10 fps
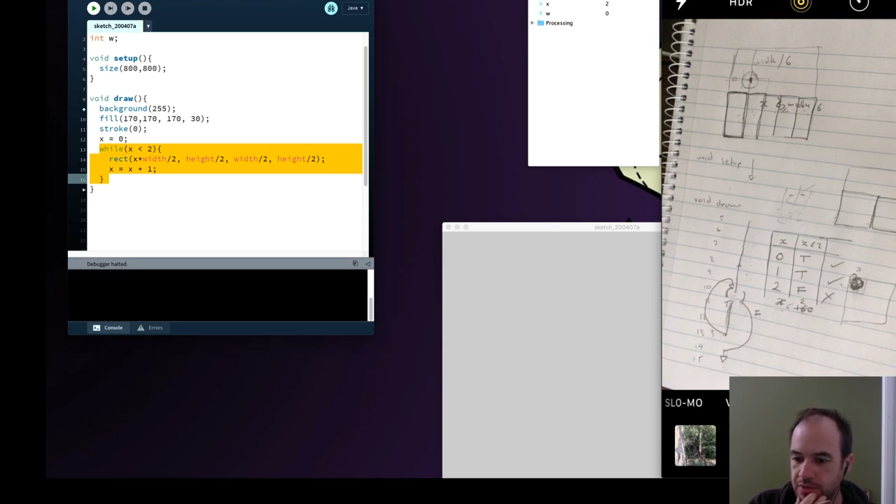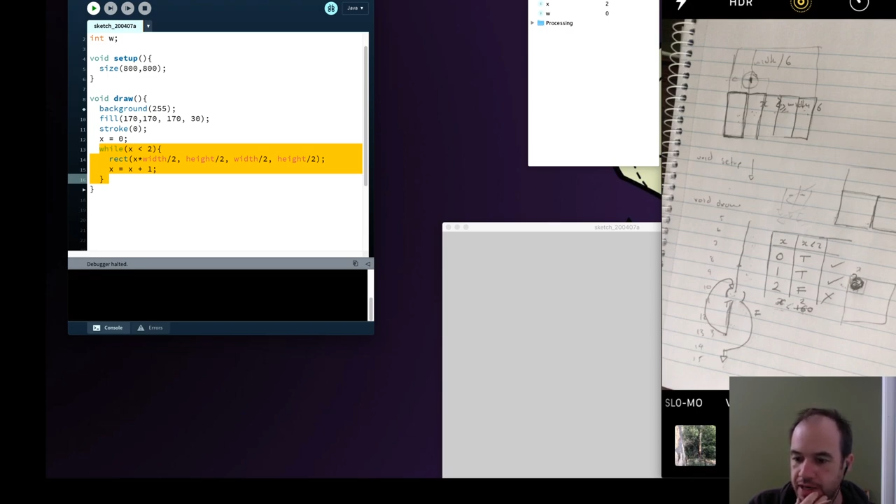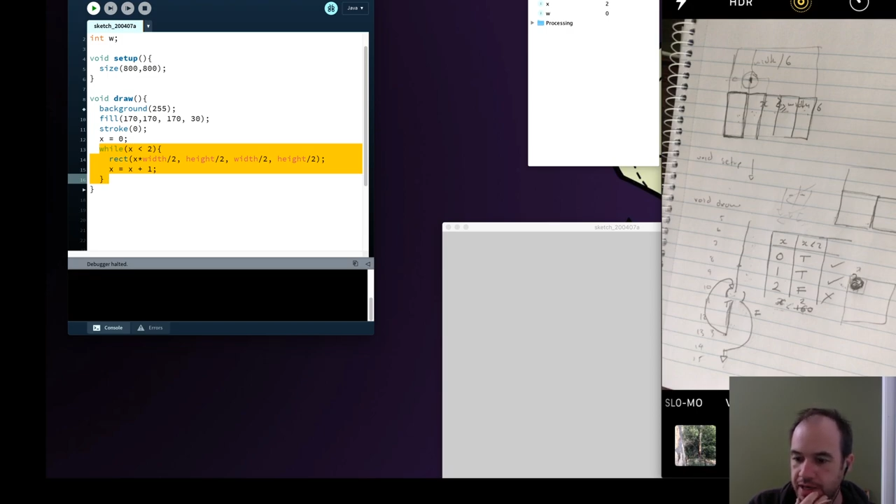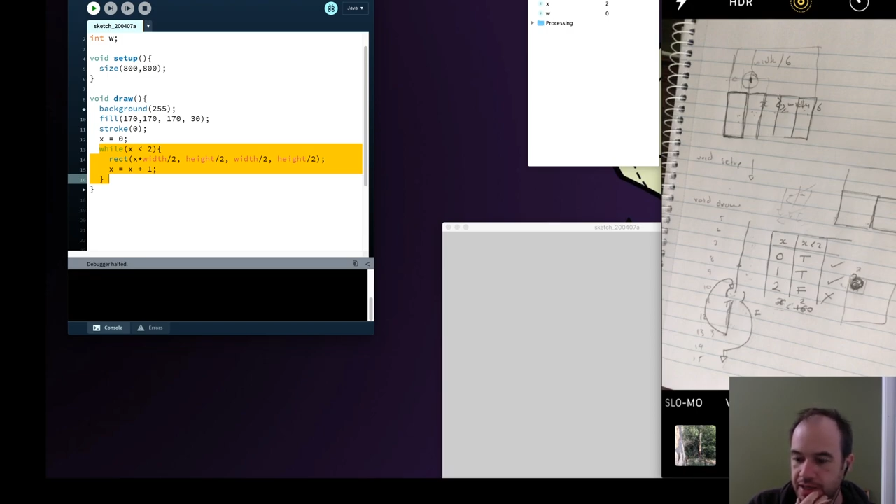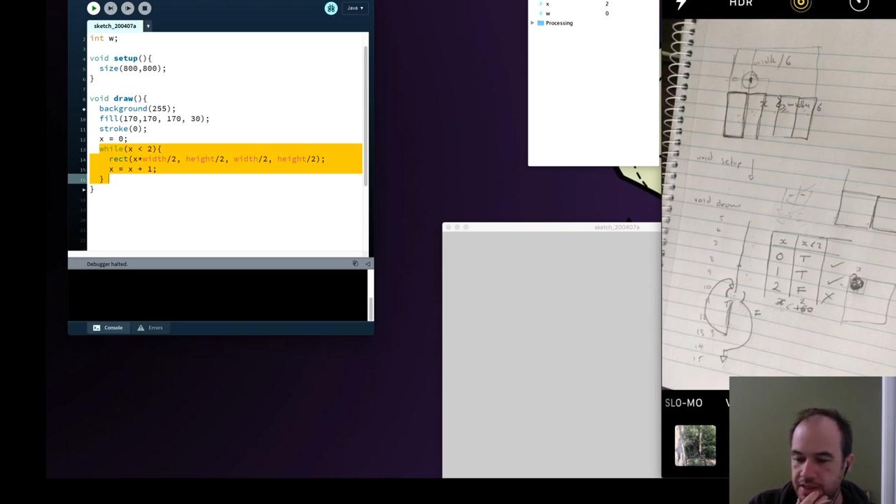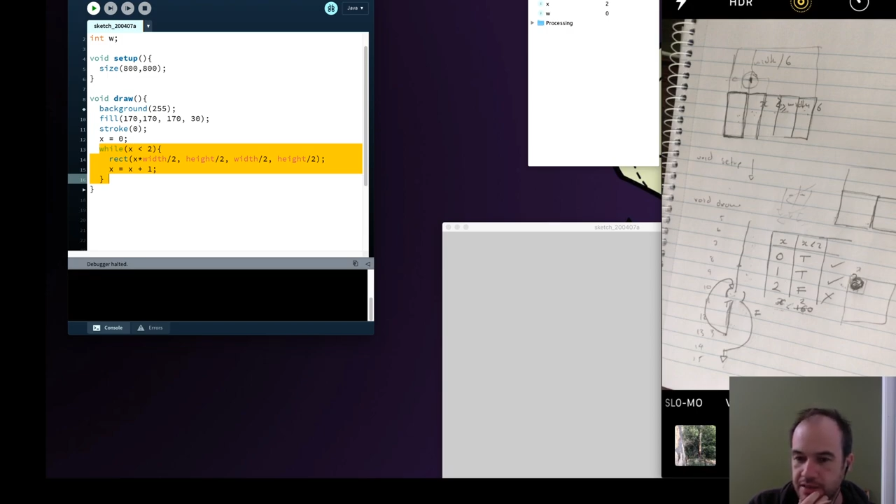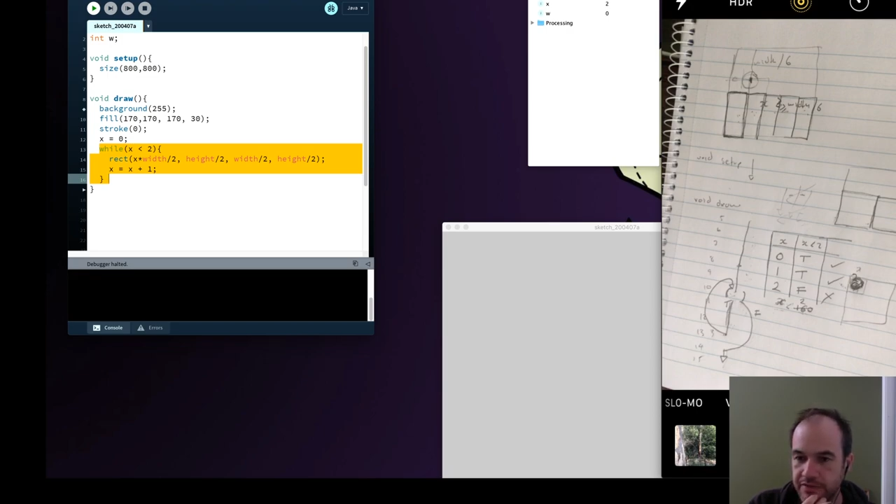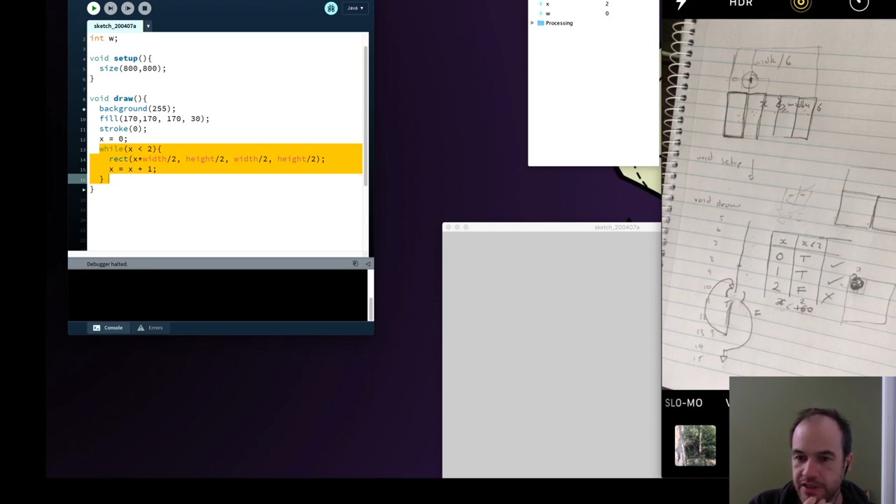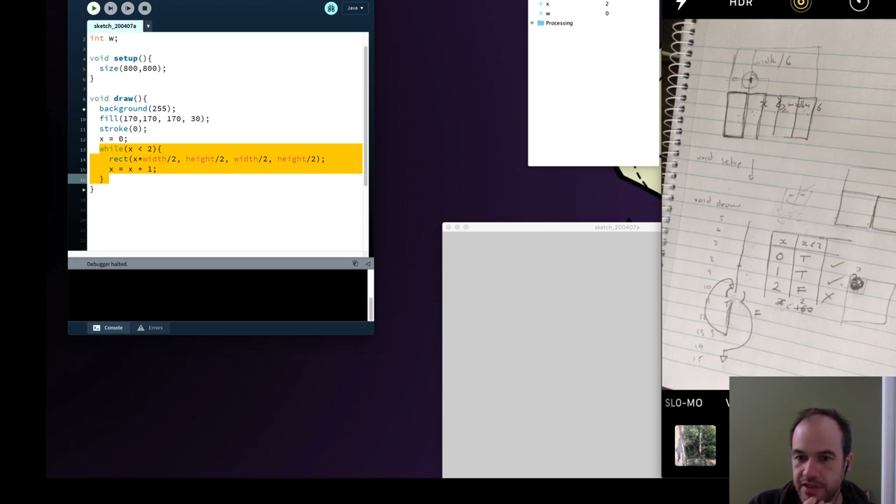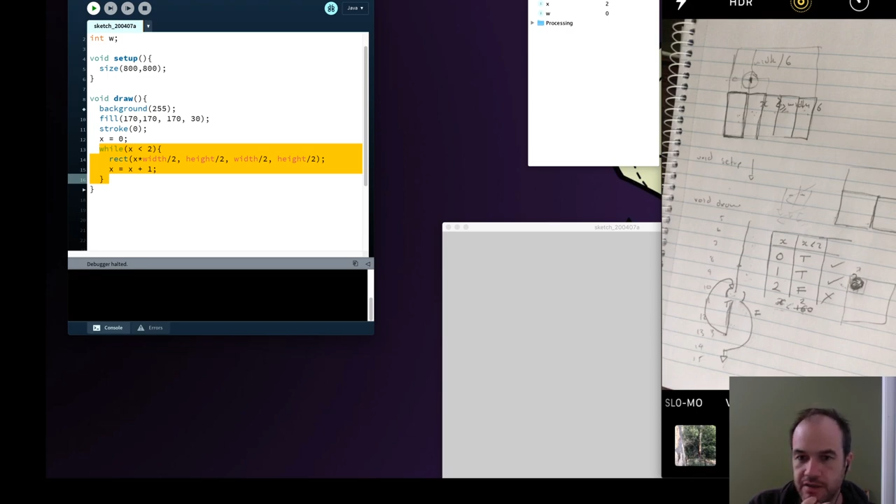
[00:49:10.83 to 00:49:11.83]
we add it into the
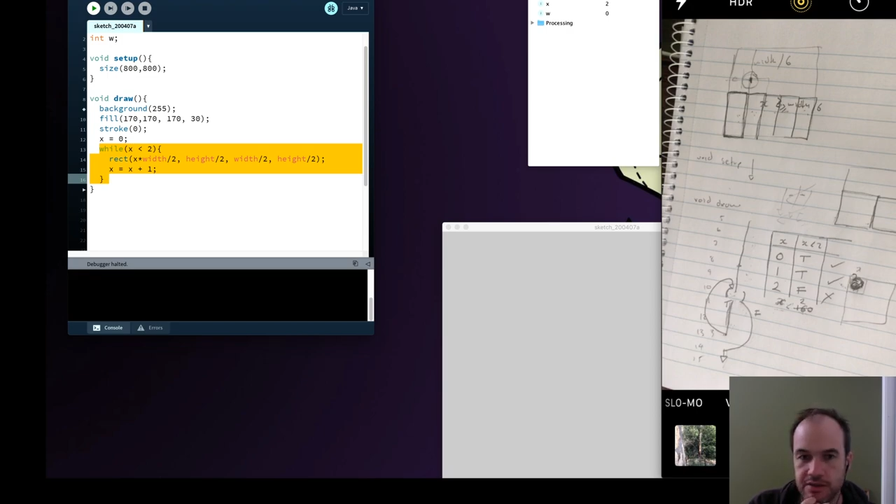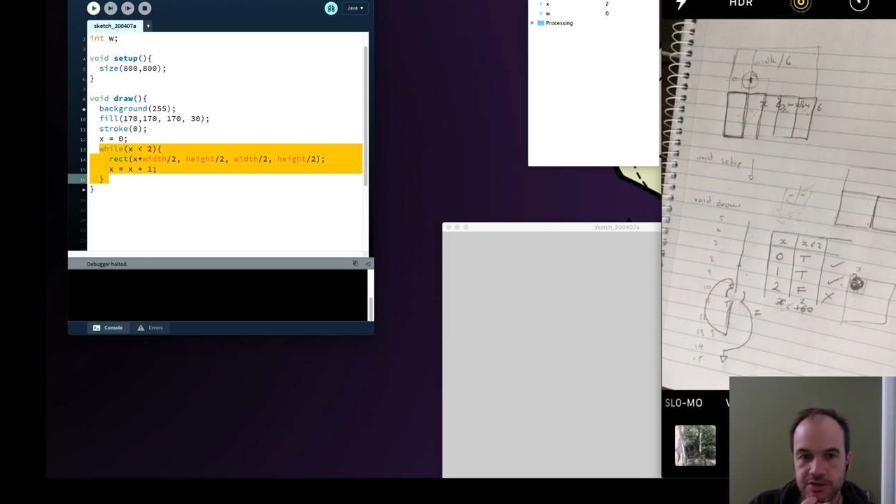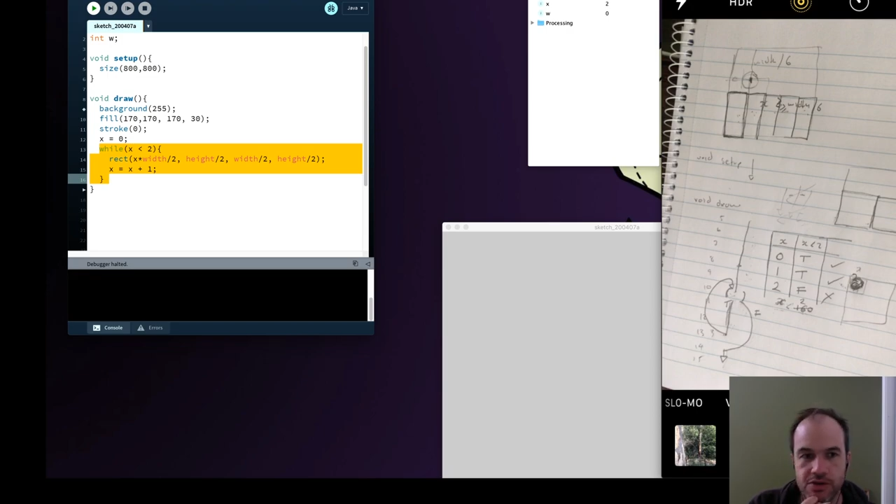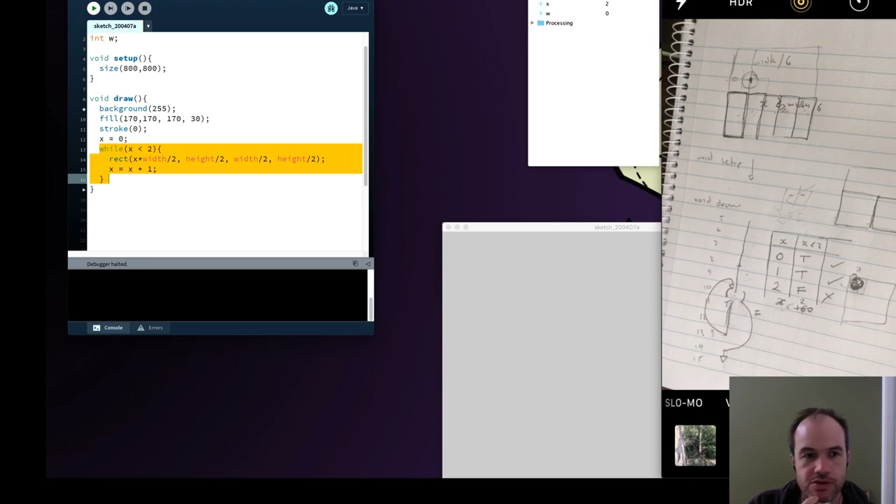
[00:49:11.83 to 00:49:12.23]
videos.